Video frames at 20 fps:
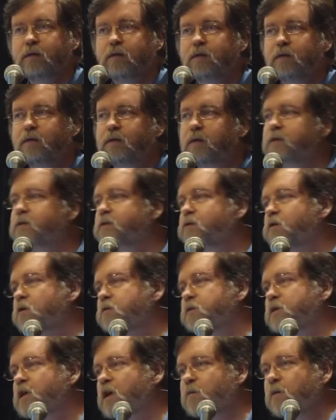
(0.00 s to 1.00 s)
That
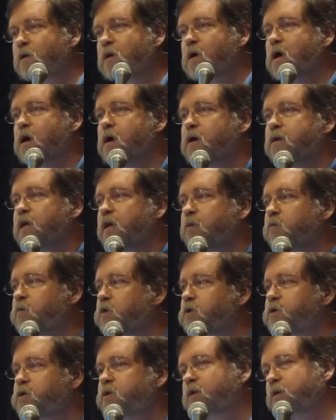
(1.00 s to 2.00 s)
storms come along, they
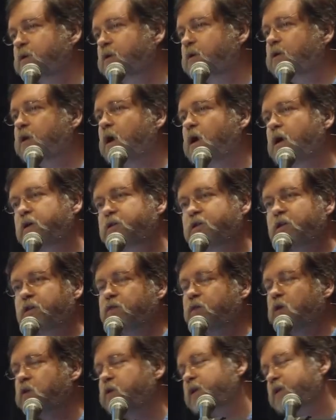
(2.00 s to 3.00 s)
push logs that are
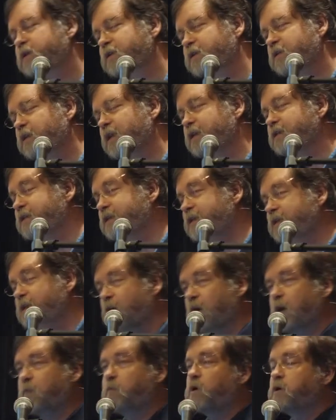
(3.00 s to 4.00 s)
floating at sea
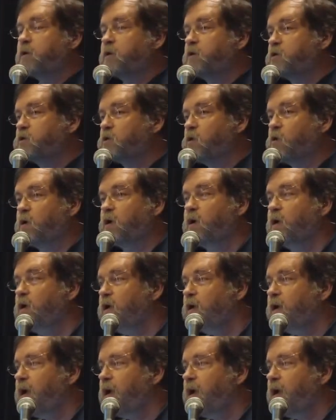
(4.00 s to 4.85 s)
up onto the shore,